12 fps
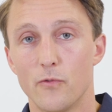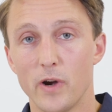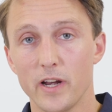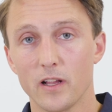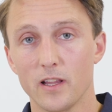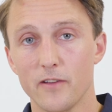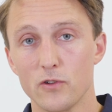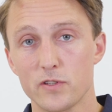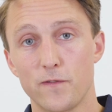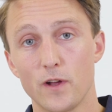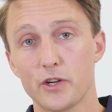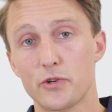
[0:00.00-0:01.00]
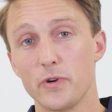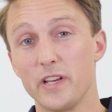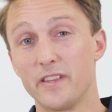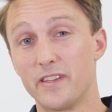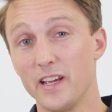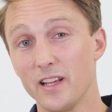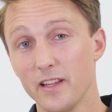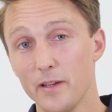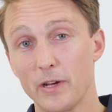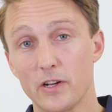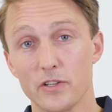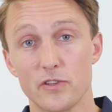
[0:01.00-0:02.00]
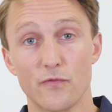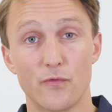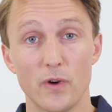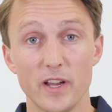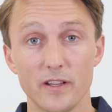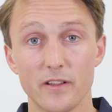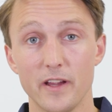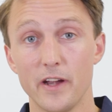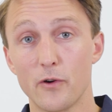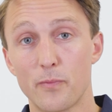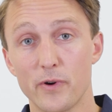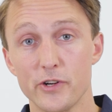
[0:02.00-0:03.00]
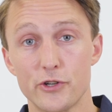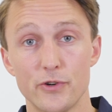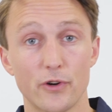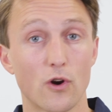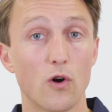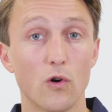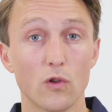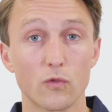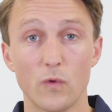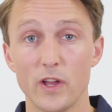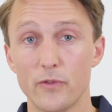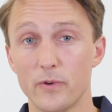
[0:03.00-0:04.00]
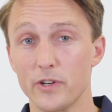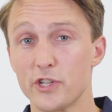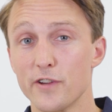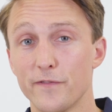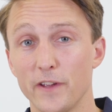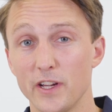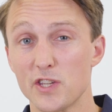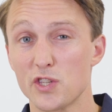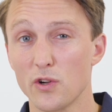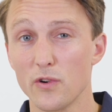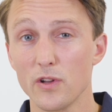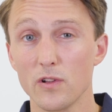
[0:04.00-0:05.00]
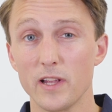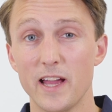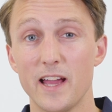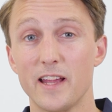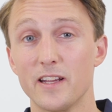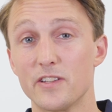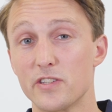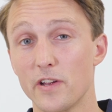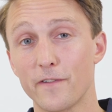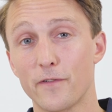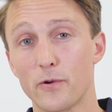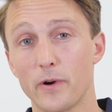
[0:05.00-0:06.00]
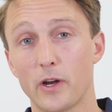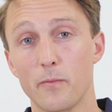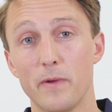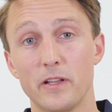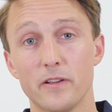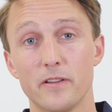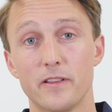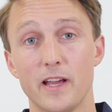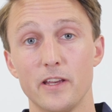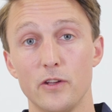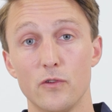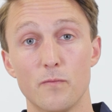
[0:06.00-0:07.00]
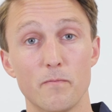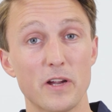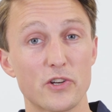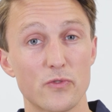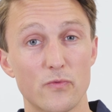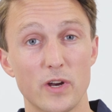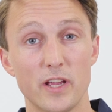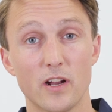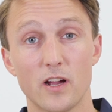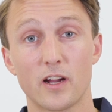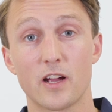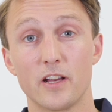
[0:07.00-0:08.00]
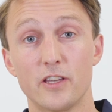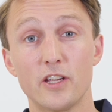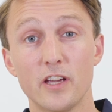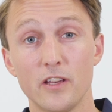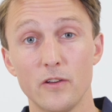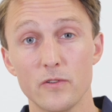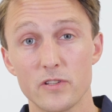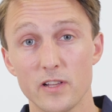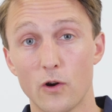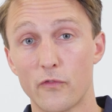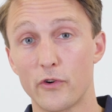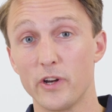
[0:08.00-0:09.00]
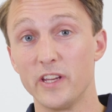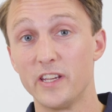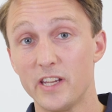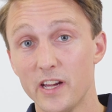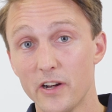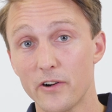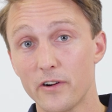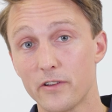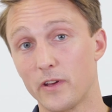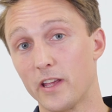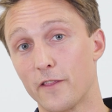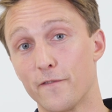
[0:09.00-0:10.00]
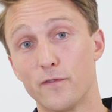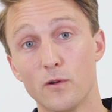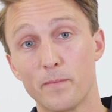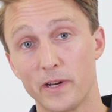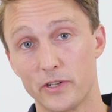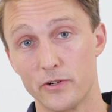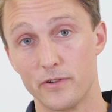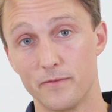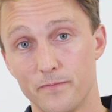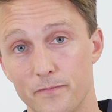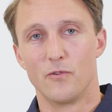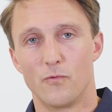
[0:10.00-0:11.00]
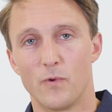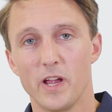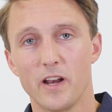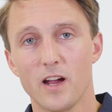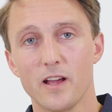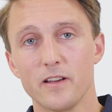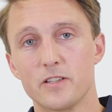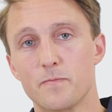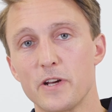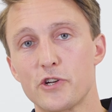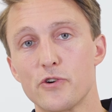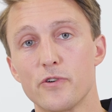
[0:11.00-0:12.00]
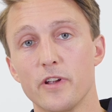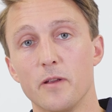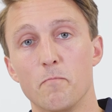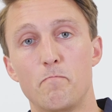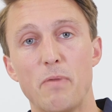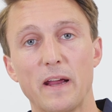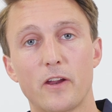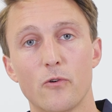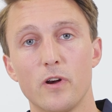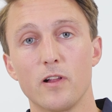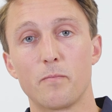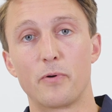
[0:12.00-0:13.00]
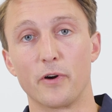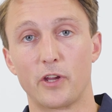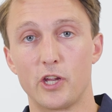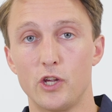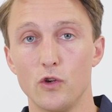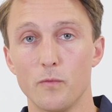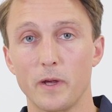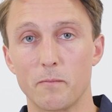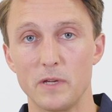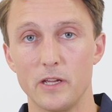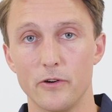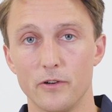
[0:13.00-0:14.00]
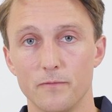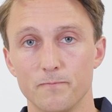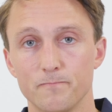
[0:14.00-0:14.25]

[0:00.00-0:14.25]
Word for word: Radon levels fluctuate daily because of wind, air pressure, cold weather, and shifting soil, and it's therefore recommended that you measure radon continuously over a year to get the full picture. Radon is measured in becquerel per cubic meter.